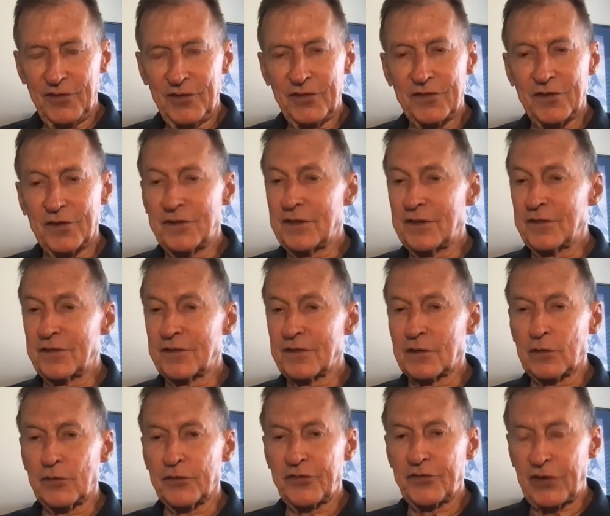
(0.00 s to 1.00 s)

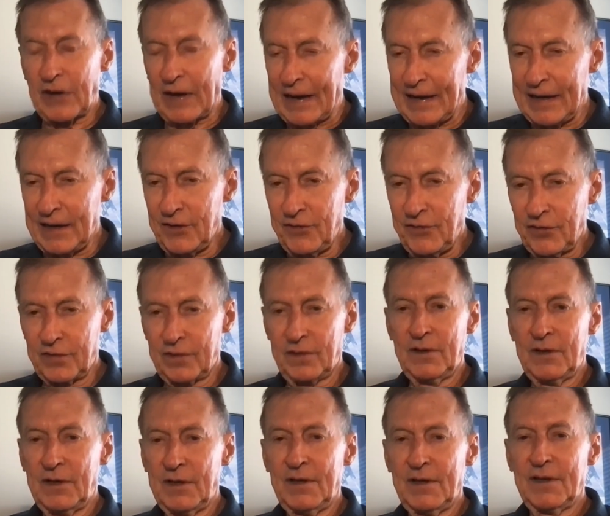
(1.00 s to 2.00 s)
Statistical change.
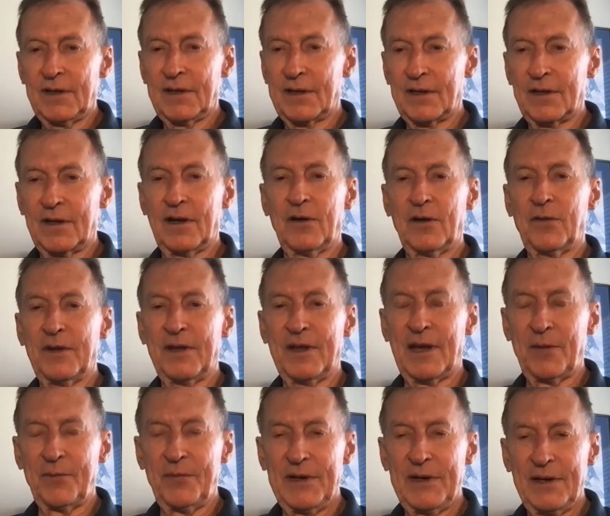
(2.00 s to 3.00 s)

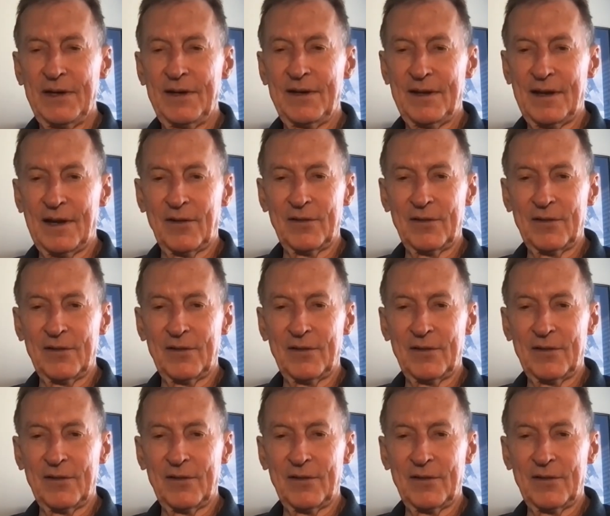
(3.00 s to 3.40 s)
That